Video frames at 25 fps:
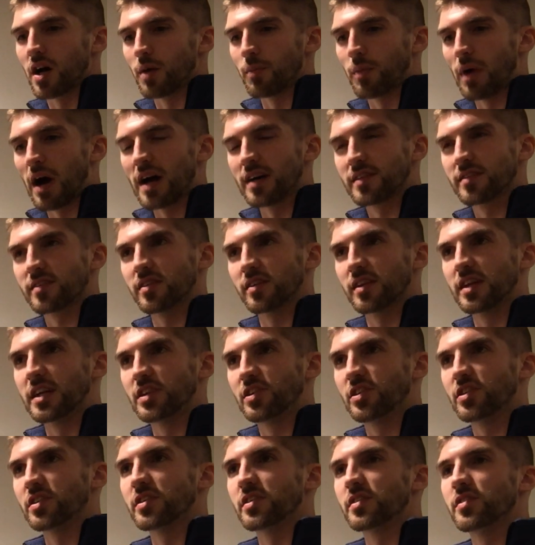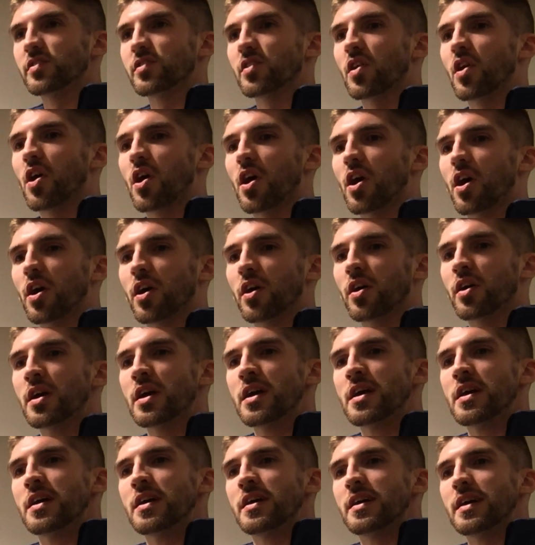oscillations are
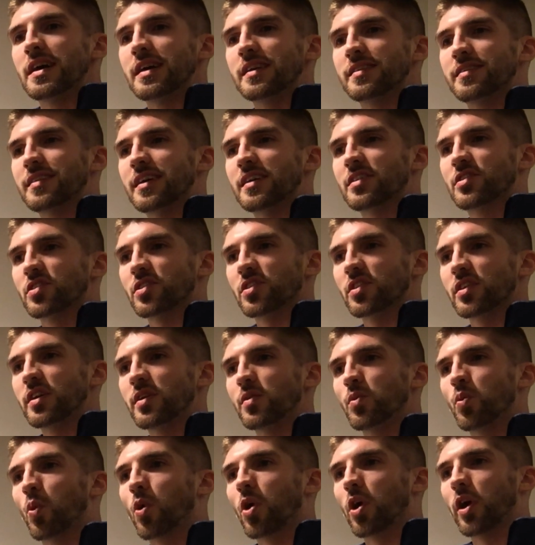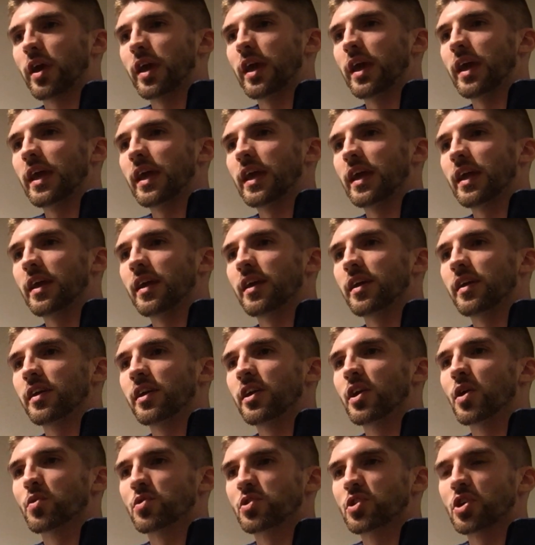essentially working,
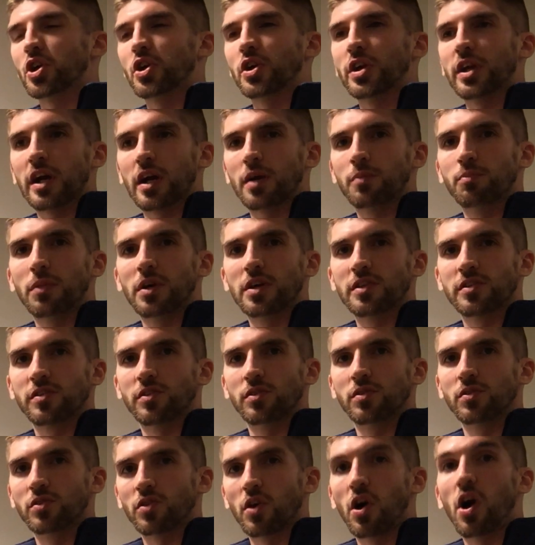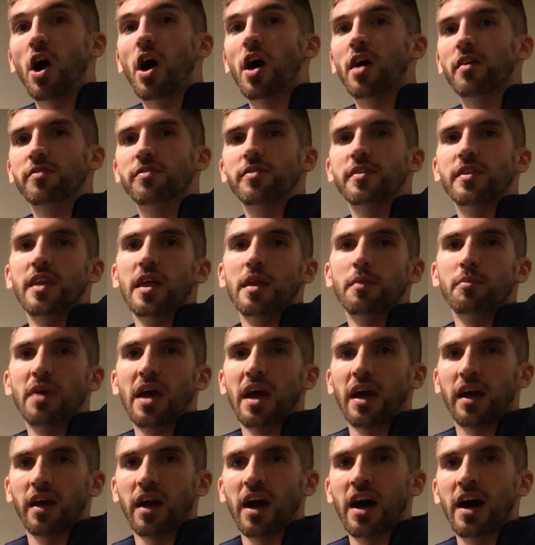turning our muscles off and then
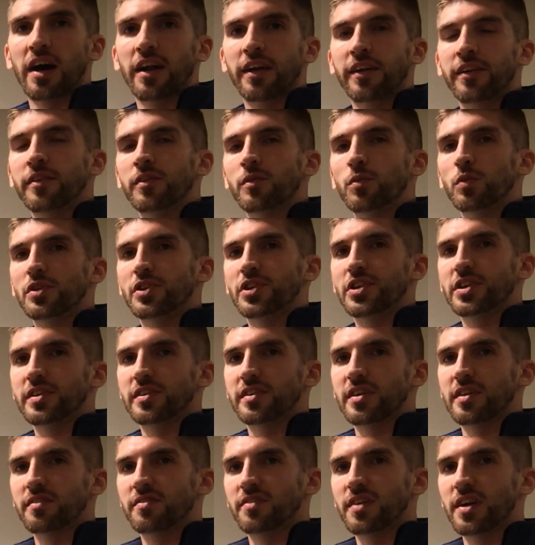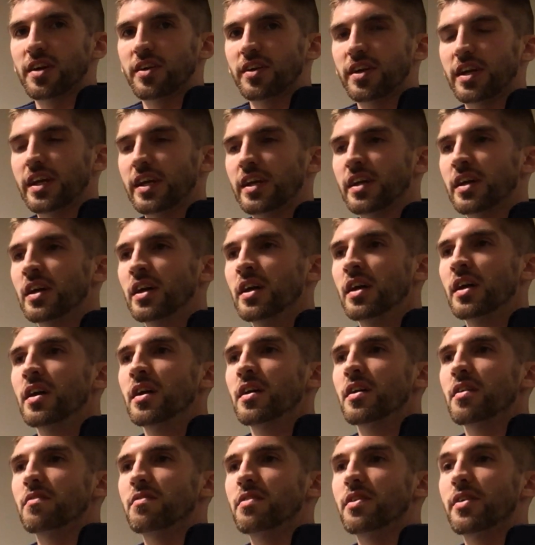back on, which is a very,
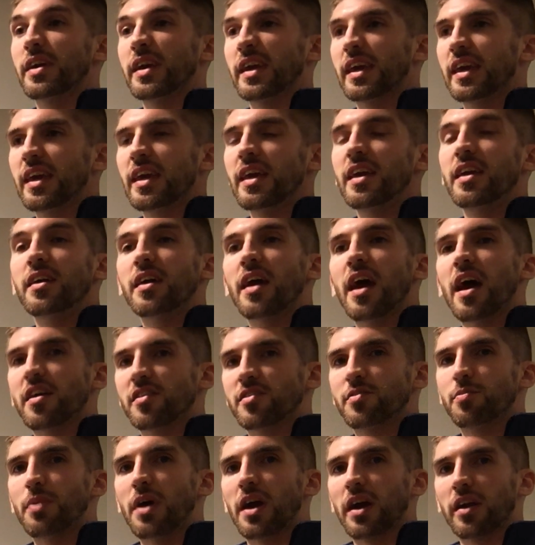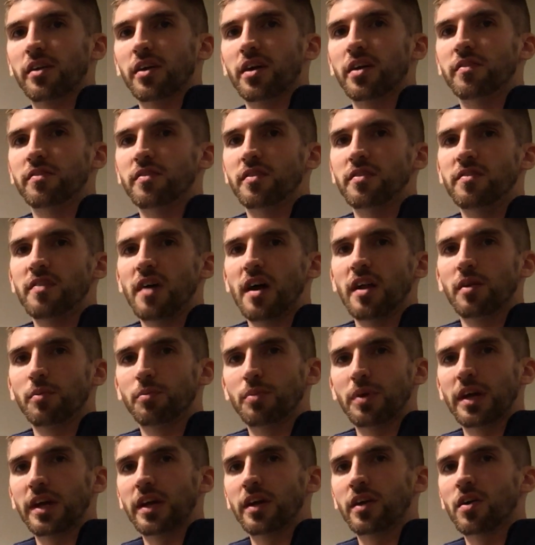very key aspect of
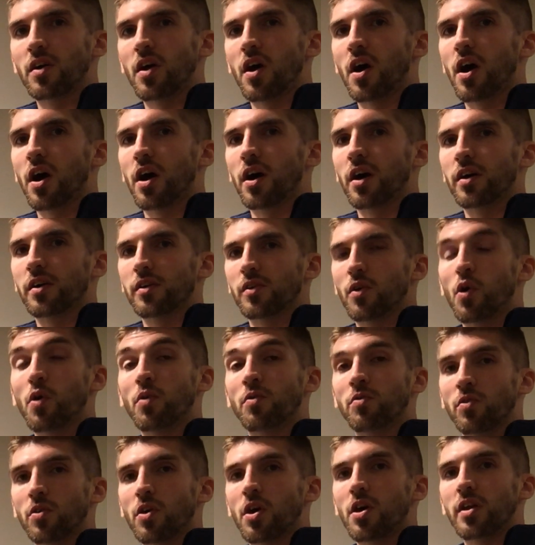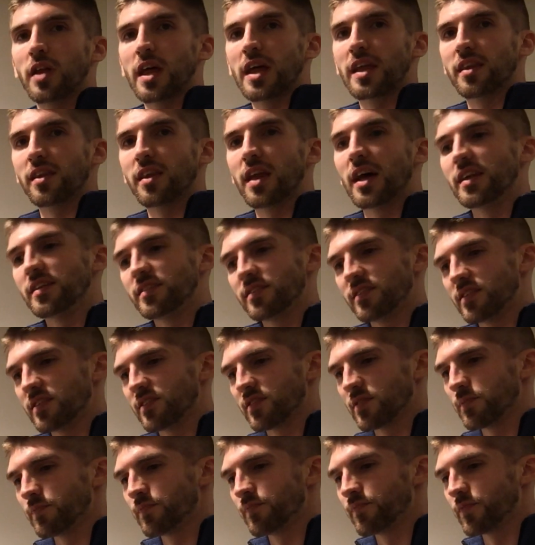developing our overall
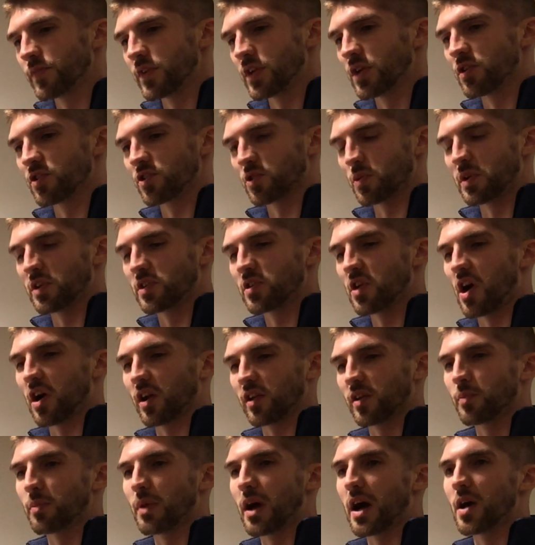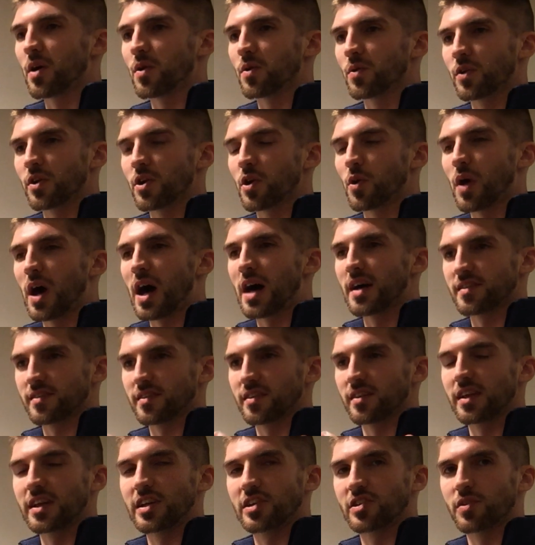athleticism. So we talked about,
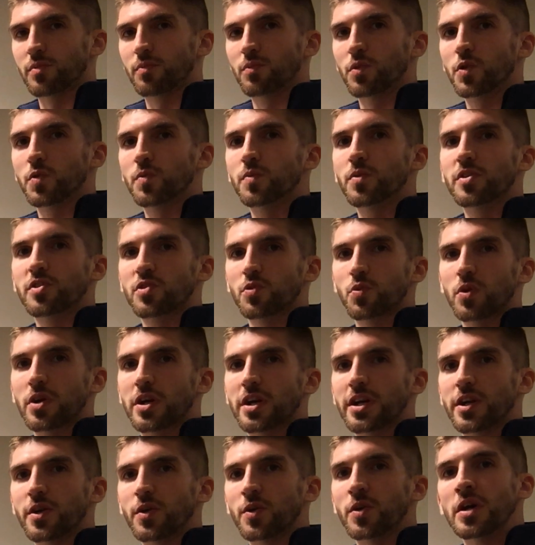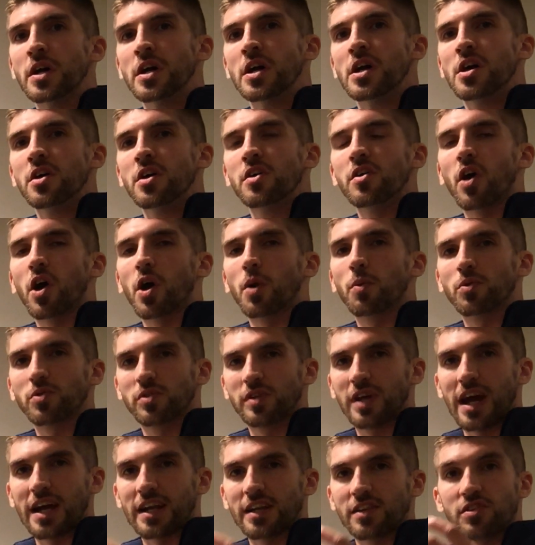oscillation movements where you almost
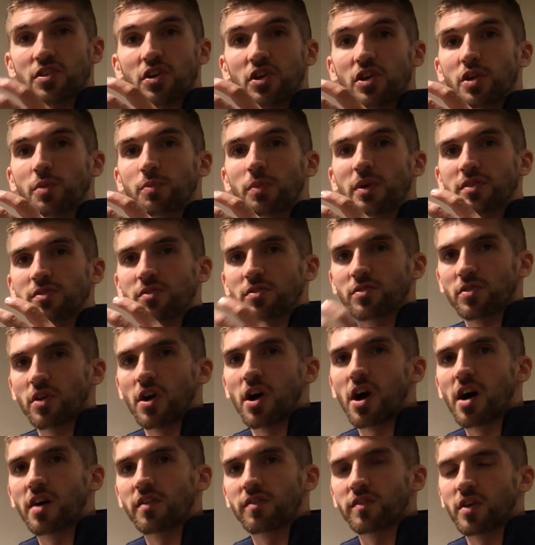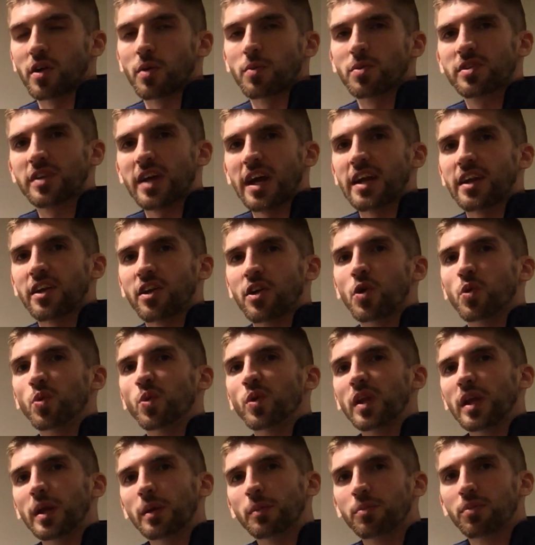kind of turn your muscles off and almost kind of go
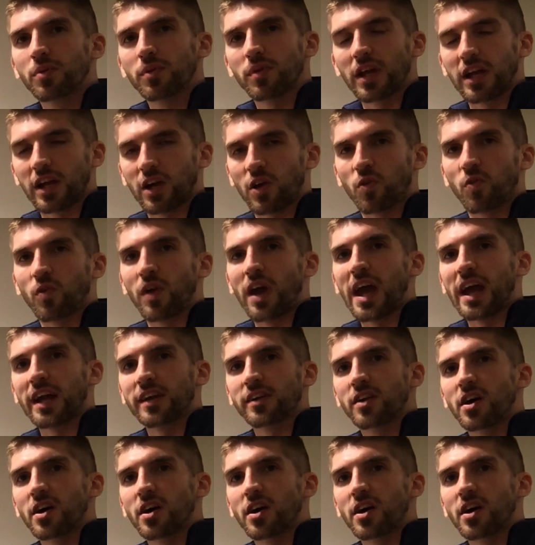limp like a rag